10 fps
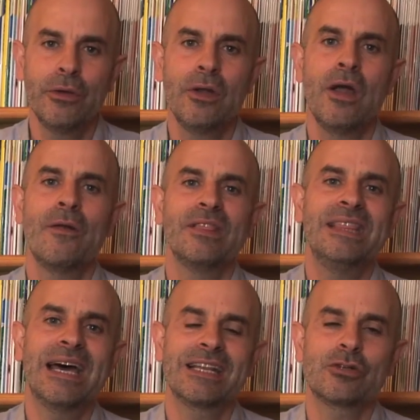those who
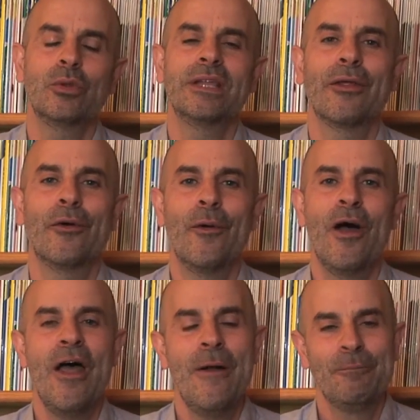learned spelling words
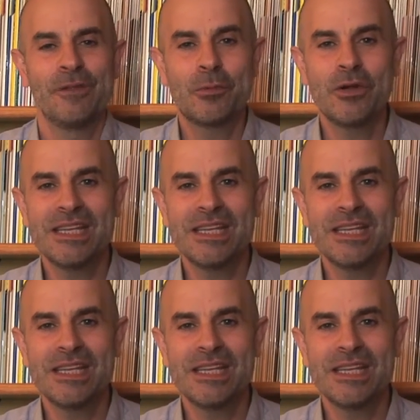easily